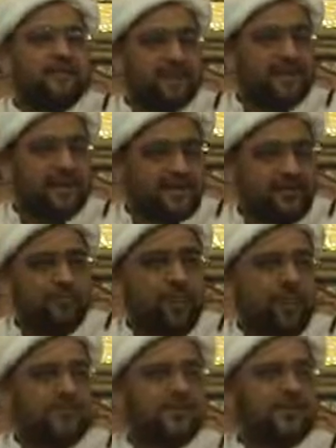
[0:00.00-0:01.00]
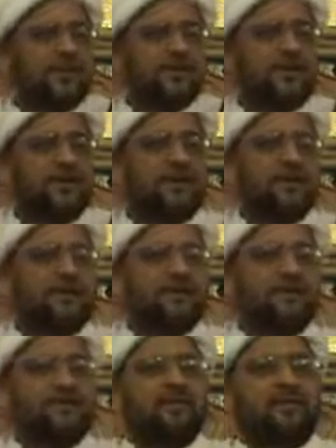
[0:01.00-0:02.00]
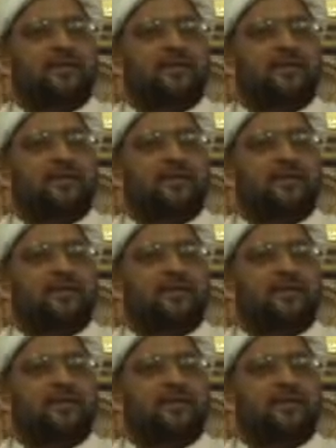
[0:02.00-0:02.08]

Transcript: You see that compassion is there.